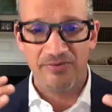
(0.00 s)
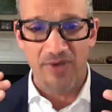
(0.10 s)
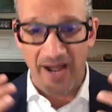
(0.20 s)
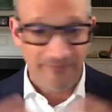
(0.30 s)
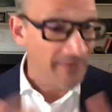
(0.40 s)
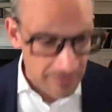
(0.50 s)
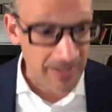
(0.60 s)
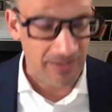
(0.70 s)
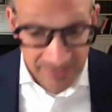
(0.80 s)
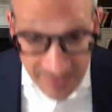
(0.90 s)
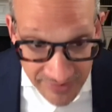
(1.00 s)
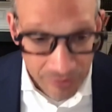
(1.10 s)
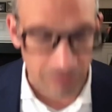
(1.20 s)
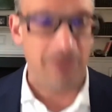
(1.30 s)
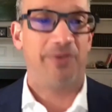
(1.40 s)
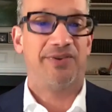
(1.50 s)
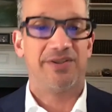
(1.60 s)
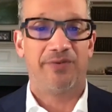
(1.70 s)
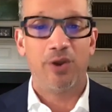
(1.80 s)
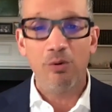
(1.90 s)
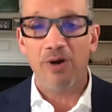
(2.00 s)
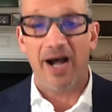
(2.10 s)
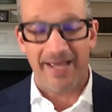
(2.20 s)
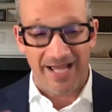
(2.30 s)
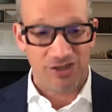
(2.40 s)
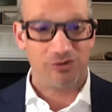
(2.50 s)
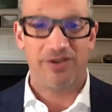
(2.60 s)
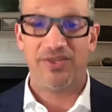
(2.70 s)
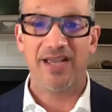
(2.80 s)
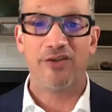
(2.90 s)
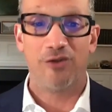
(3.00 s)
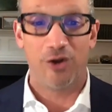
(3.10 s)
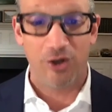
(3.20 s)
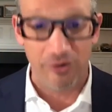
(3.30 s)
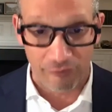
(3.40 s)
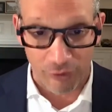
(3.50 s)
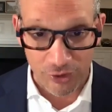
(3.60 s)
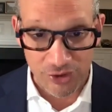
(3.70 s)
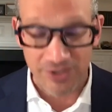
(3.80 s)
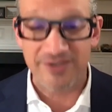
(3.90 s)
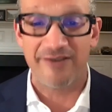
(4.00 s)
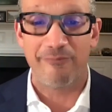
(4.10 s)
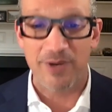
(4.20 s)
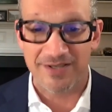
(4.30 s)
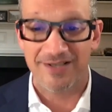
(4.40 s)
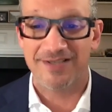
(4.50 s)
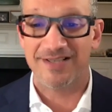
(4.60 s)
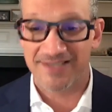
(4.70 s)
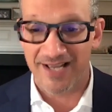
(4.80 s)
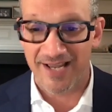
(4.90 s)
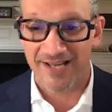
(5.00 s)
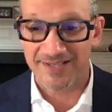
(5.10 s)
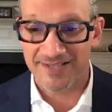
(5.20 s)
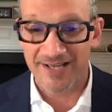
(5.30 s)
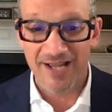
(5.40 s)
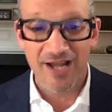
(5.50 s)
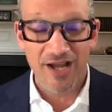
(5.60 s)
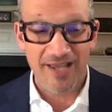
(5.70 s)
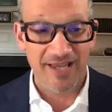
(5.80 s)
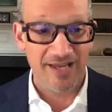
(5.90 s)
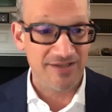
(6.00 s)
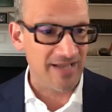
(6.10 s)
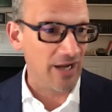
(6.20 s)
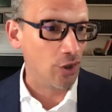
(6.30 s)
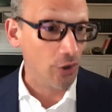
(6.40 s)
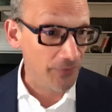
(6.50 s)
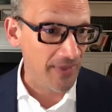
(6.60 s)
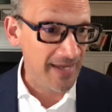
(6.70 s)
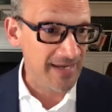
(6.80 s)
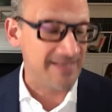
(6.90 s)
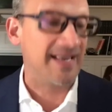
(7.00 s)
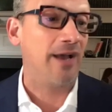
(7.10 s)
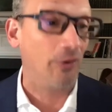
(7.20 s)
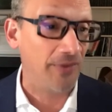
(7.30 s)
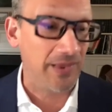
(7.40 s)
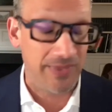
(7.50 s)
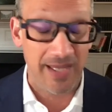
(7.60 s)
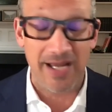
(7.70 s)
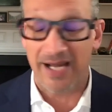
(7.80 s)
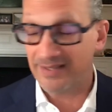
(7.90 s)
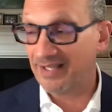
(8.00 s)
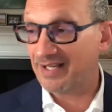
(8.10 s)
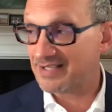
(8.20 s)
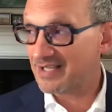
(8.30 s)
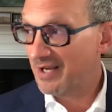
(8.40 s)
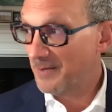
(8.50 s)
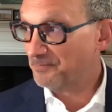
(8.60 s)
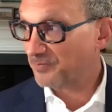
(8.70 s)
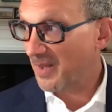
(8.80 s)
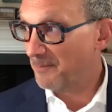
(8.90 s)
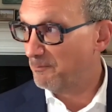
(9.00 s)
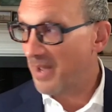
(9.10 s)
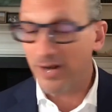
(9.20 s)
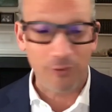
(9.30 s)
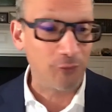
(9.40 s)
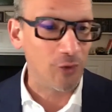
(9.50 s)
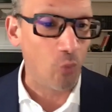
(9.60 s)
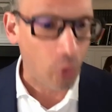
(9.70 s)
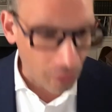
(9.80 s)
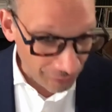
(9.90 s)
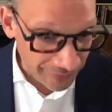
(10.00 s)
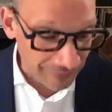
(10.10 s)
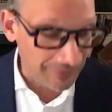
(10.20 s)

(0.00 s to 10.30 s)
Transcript: I fundamentally disagree with this view. I actually think the convergence of business and science is a good thing. It's a healthy thing. I think it's better for the world.